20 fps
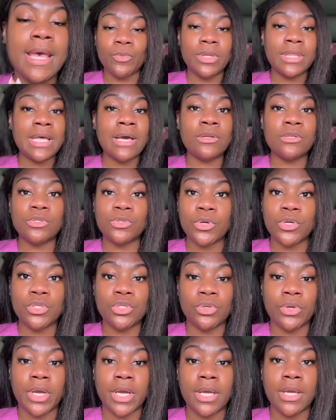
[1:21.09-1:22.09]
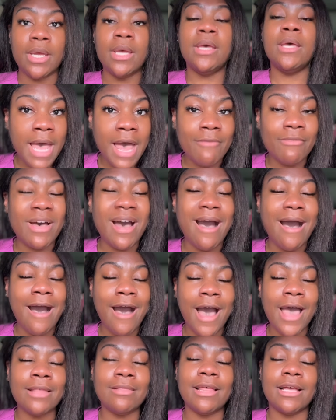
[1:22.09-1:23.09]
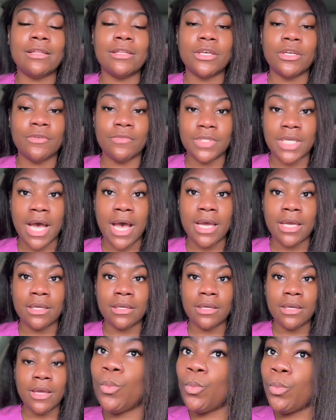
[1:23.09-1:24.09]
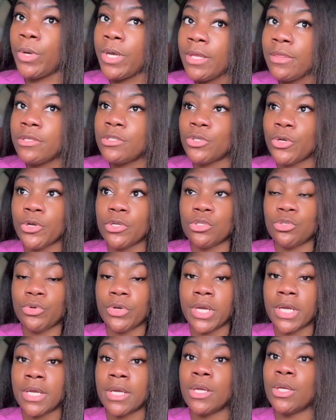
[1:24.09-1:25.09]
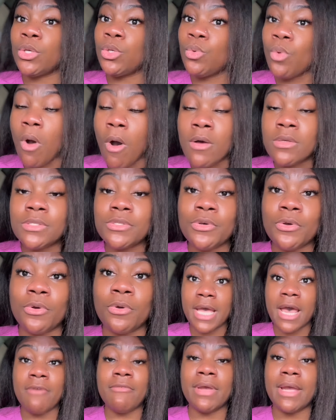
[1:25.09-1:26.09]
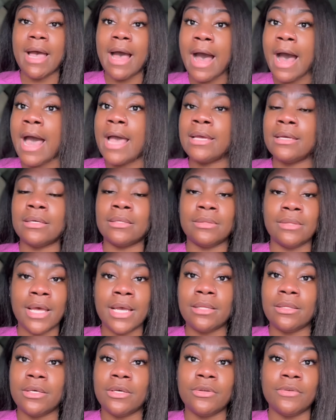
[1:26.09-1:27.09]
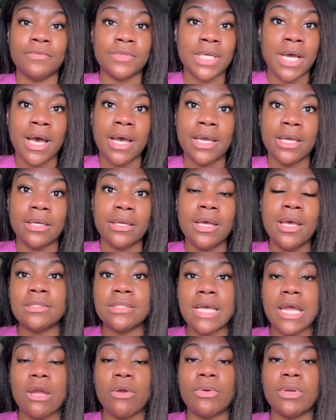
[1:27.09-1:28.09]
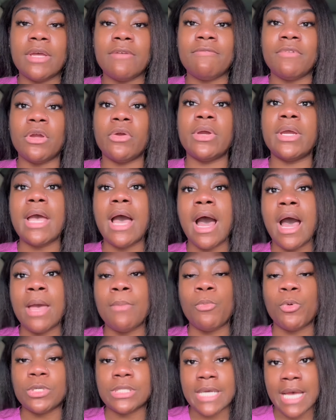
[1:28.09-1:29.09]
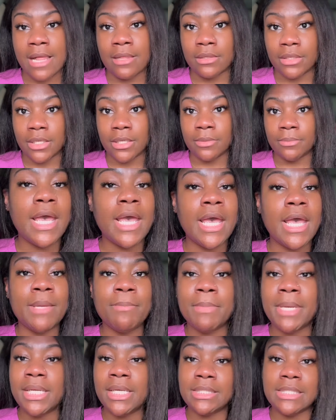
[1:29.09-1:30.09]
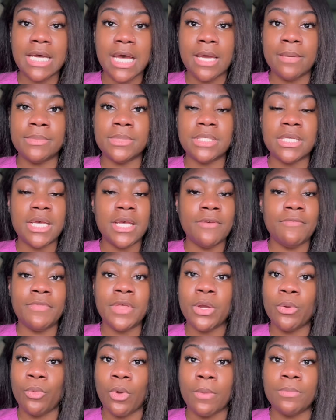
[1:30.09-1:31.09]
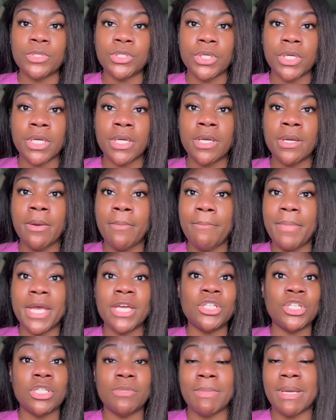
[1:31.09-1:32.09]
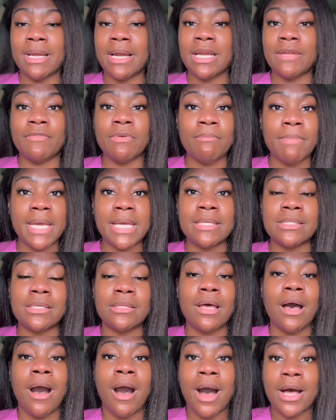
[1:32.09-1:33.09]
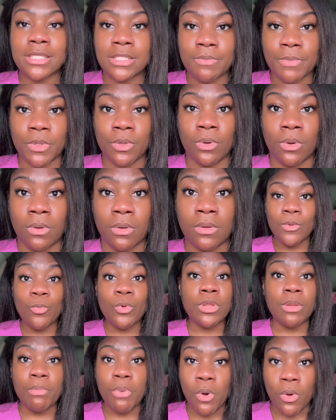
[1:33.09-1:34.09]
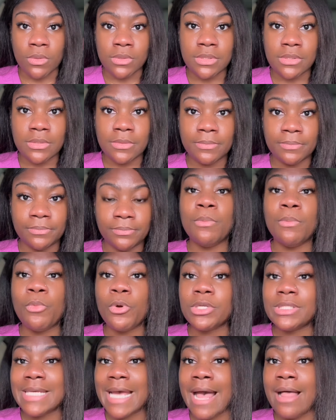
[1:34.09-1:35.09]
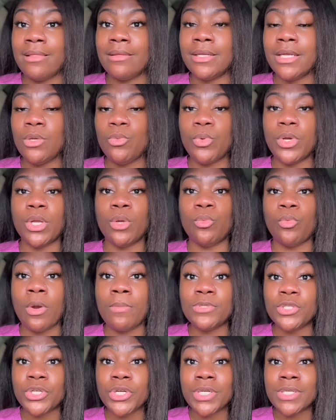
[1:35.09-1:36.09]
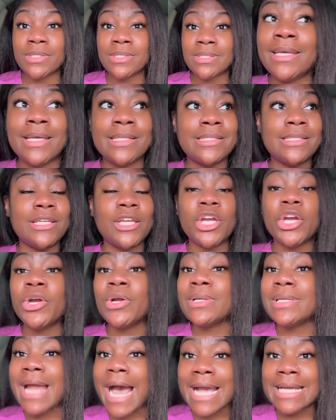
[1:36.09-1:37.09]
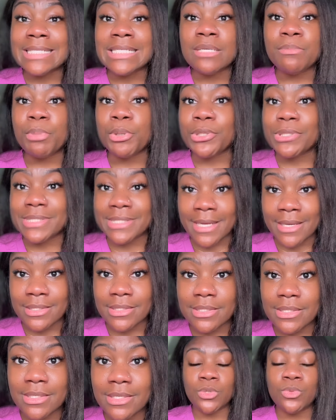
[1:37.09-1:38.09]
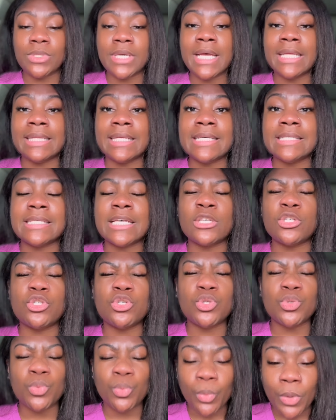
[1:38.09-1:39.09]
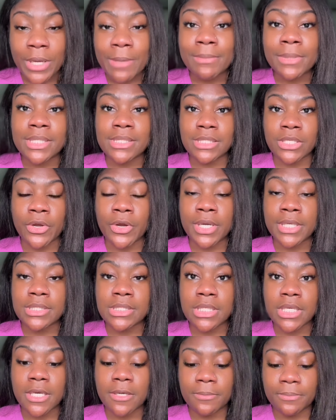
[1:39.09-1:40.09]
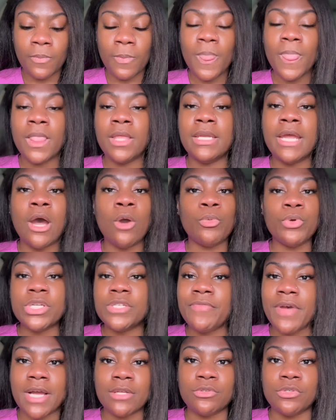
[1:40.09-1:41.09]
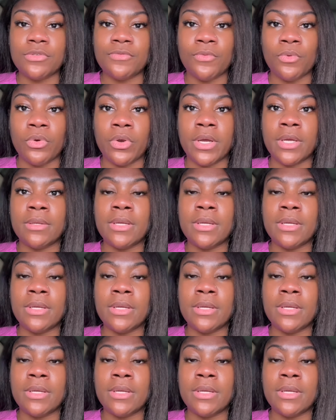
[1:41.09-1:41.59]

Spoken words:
Without a surgery, have a high likelihood of dying. With surgery, you also have a high likelihood of dying. Carry a very high mortality. And many times if they rupture, patients may not even make it to the hospital with a pulse. The mortality when it ruptures gets near 90%. You take these extremely seriously. Now, risk factors for it.